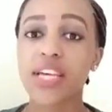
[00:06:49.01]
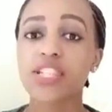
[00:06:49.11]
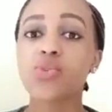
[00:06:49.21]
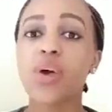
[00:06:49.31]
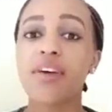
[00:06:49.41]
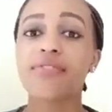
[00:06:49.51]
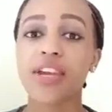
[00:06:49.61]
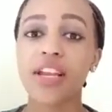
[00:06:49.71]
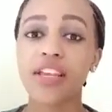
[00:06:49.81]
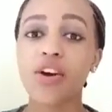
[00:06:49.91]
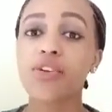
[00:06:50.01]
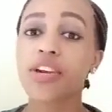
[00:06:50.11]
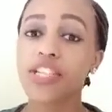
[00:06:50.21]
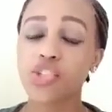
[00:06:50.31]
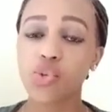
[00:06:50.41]
that you have really
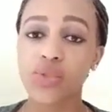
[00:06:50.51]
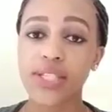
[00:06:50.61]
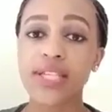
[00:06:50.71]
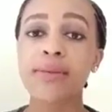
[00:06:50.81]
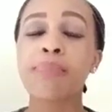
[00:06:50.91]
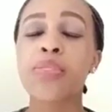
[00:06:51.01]
already chosen,